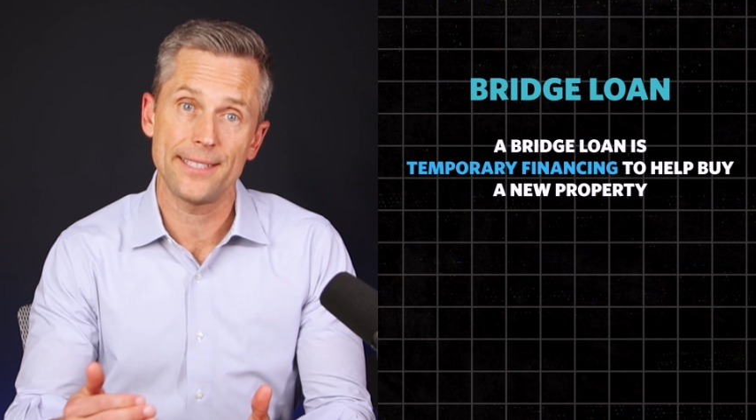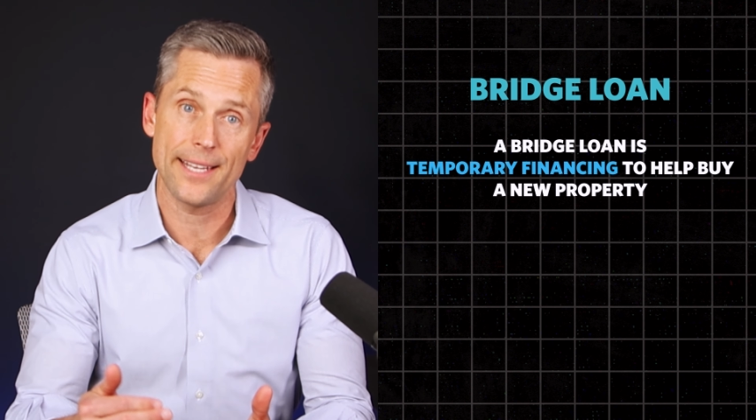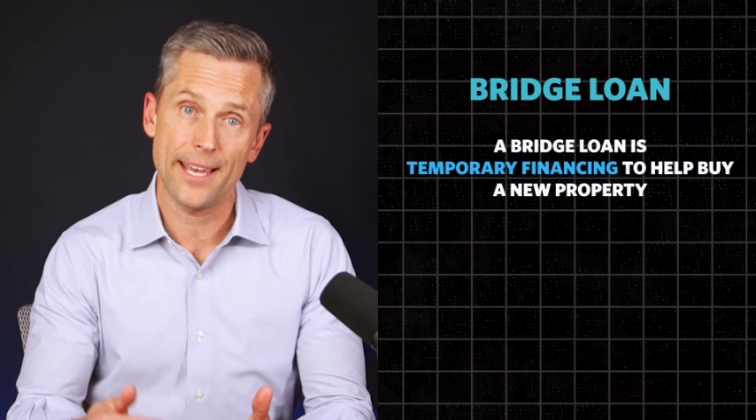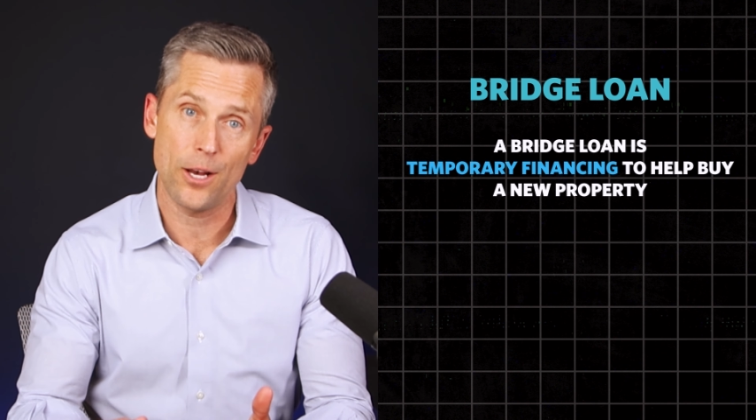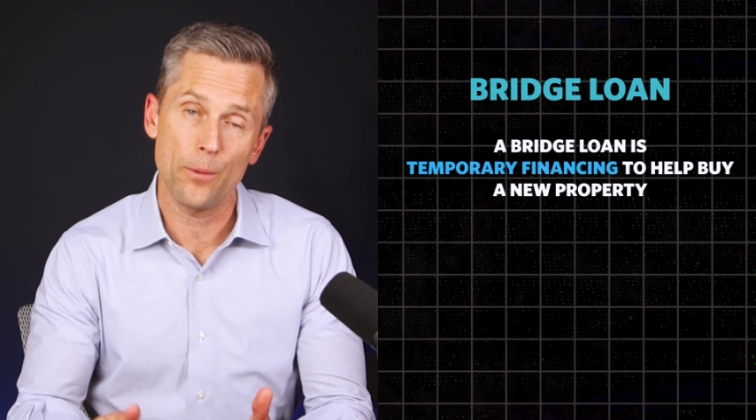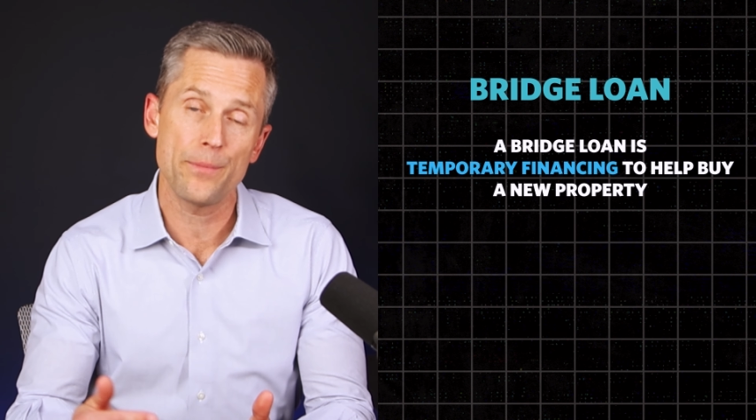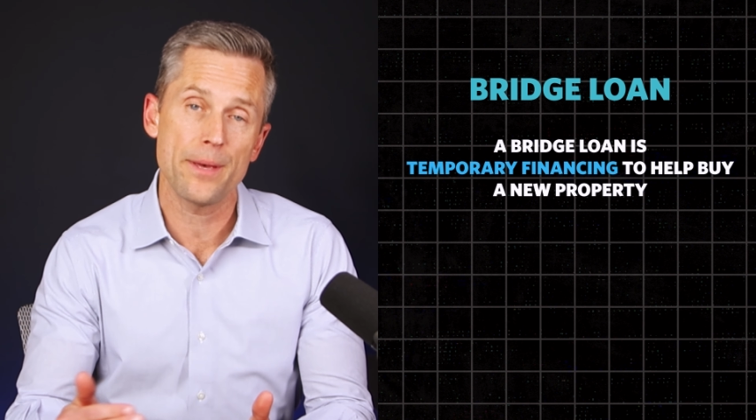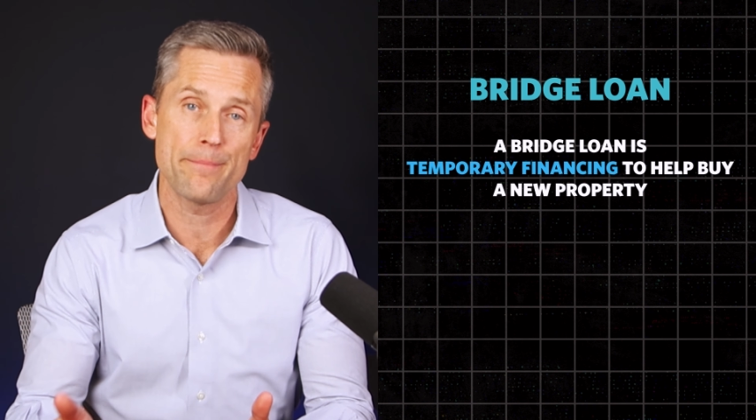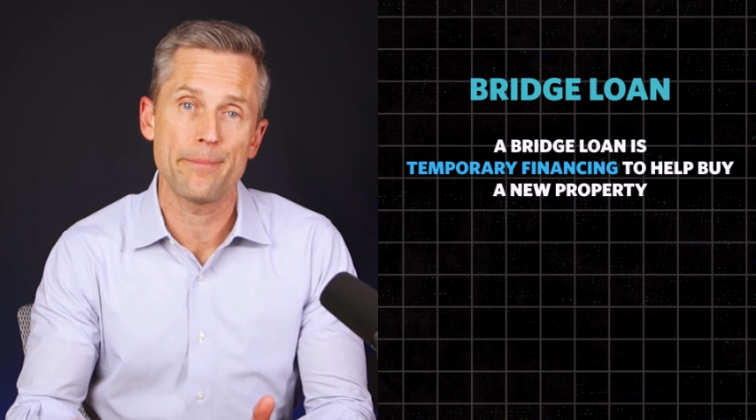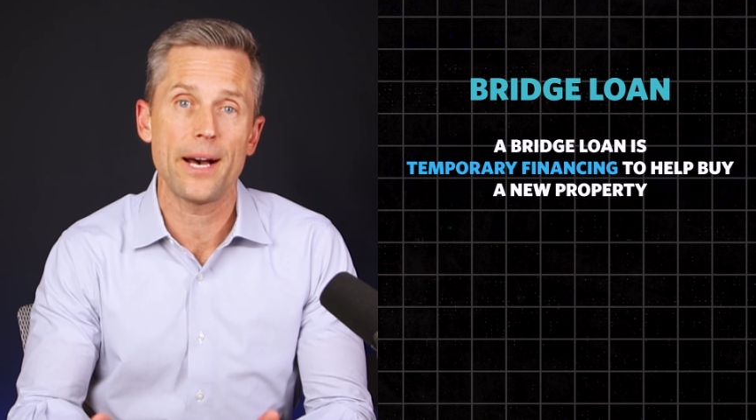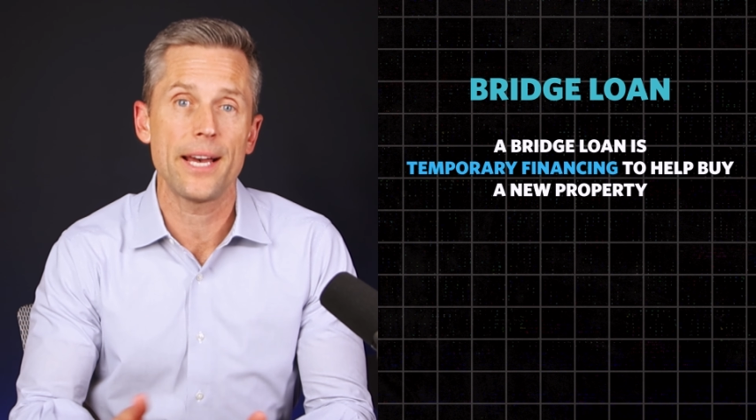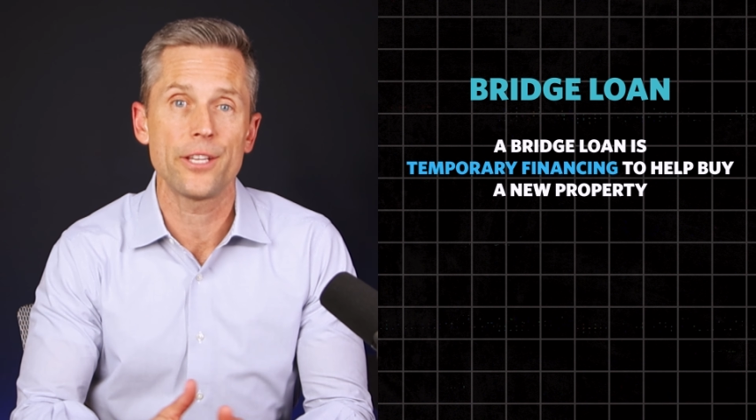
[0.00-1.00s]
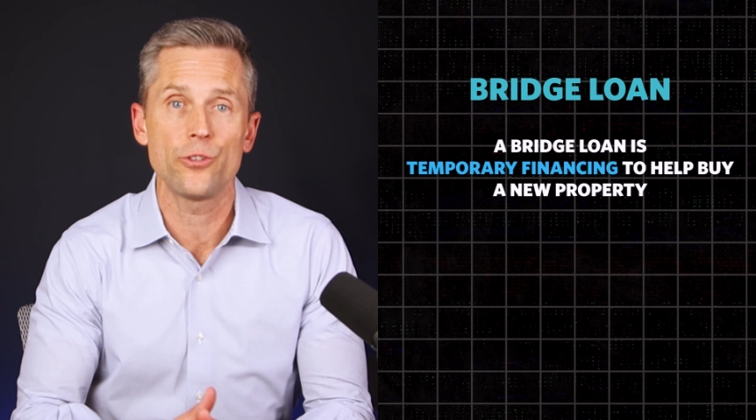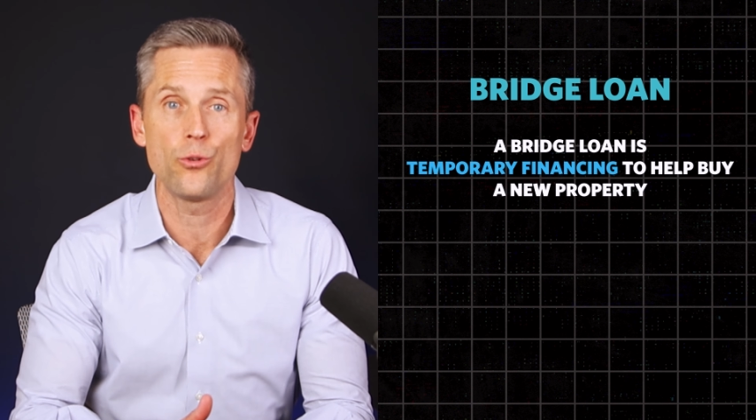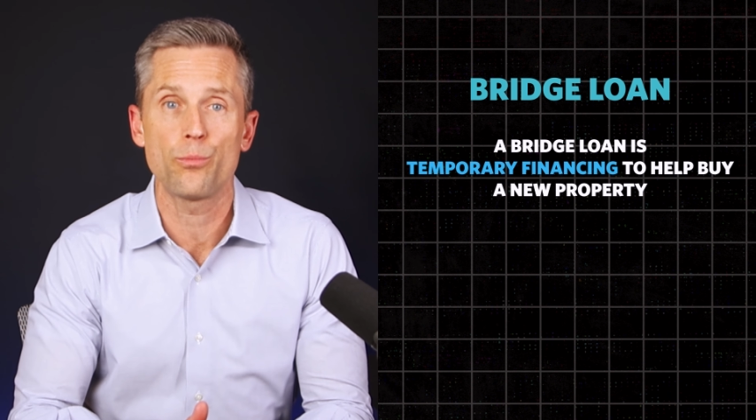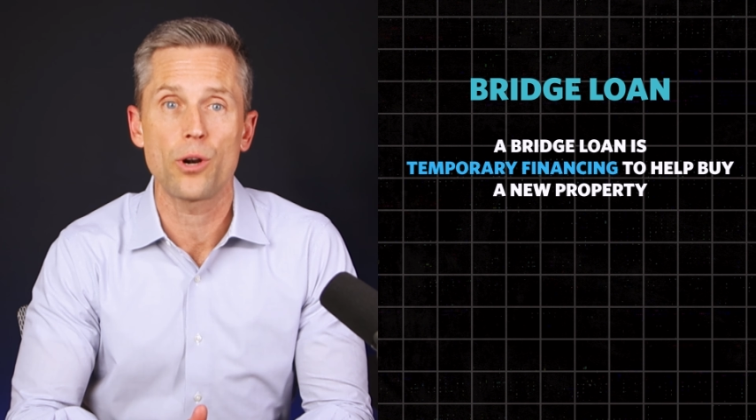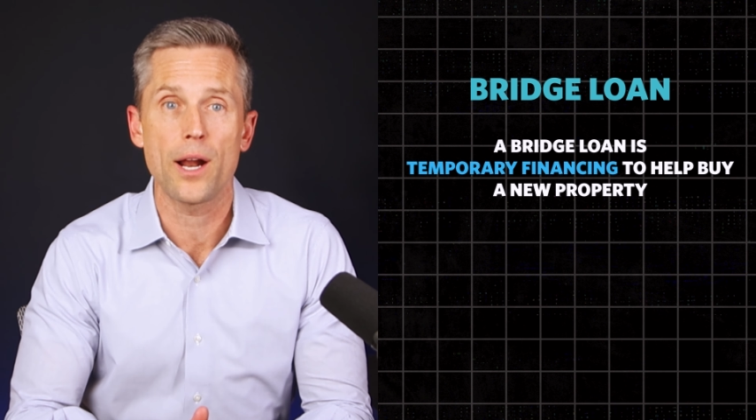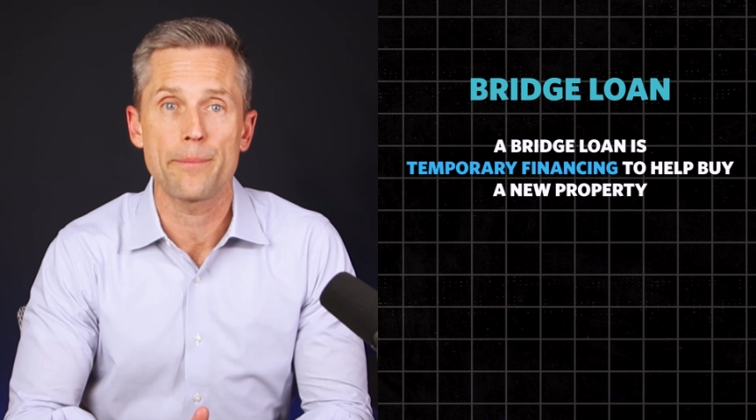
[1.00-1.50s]
to help them buy a
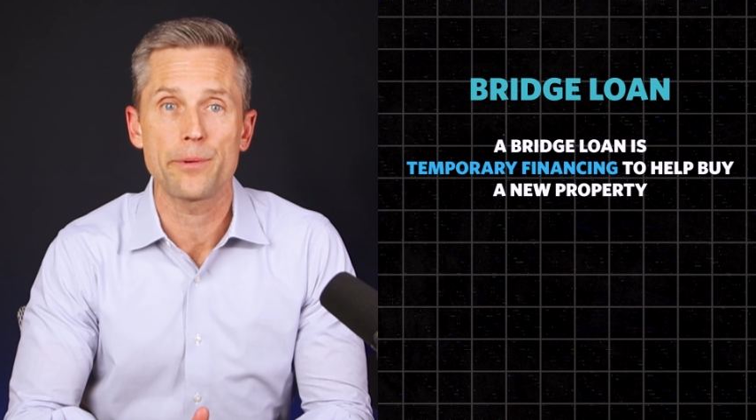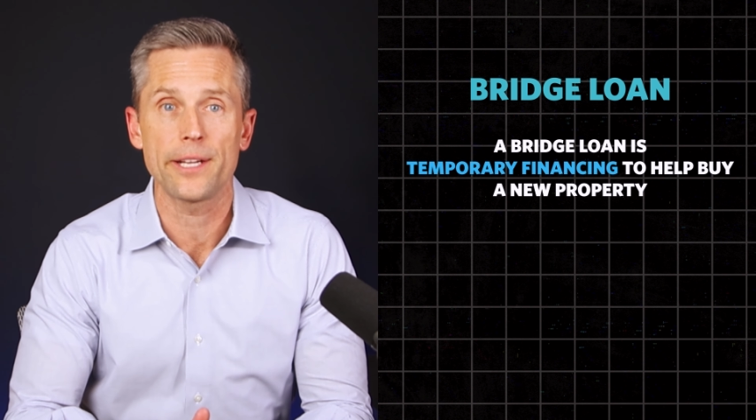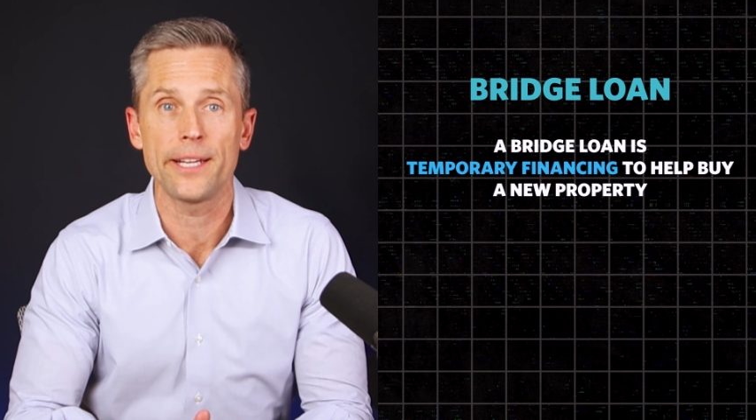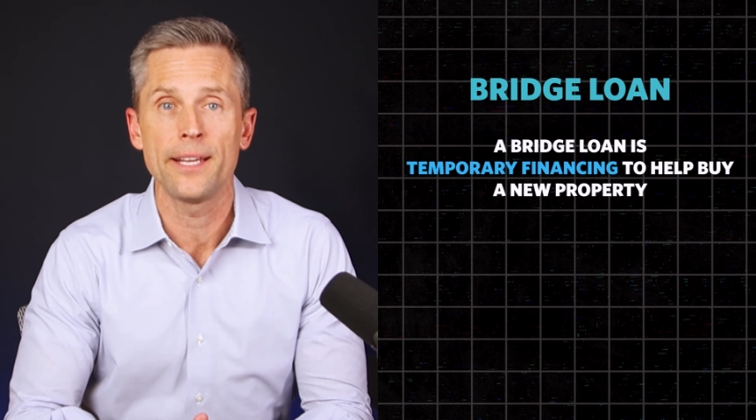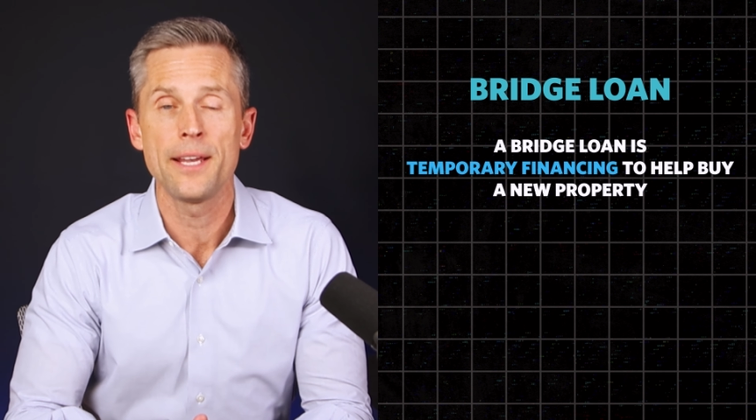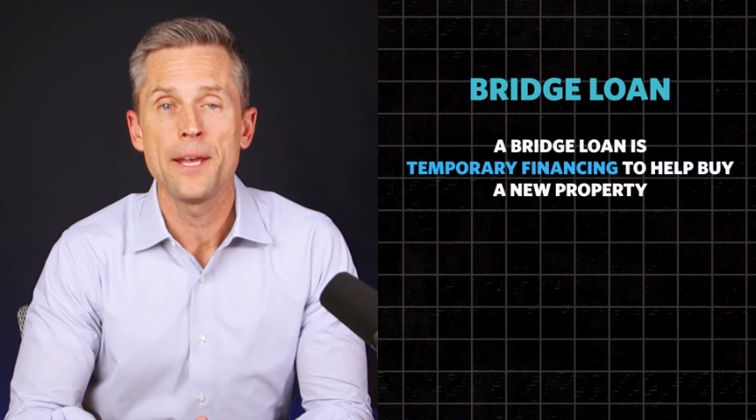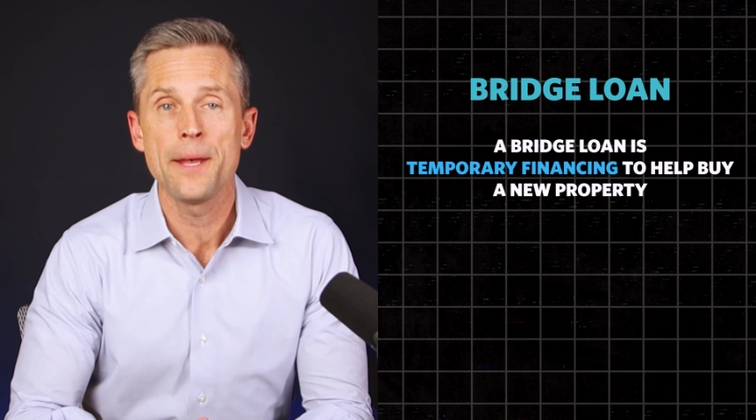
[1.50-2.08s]
new property.